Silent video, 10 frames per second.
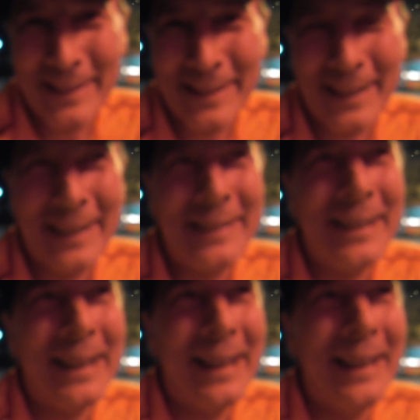so
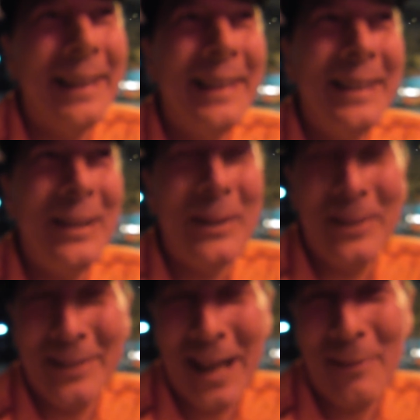that
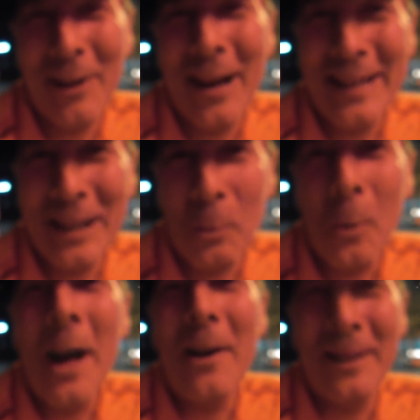you have an idea
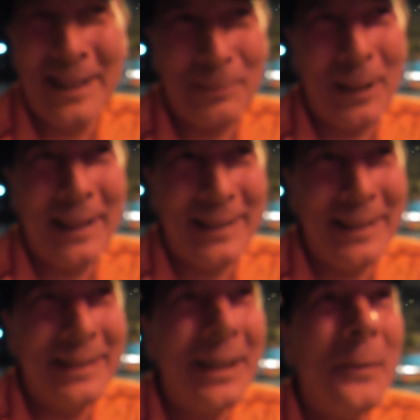where this place
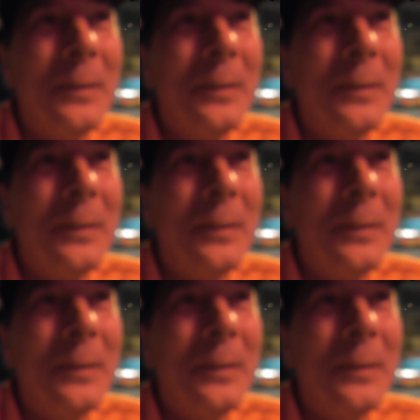is.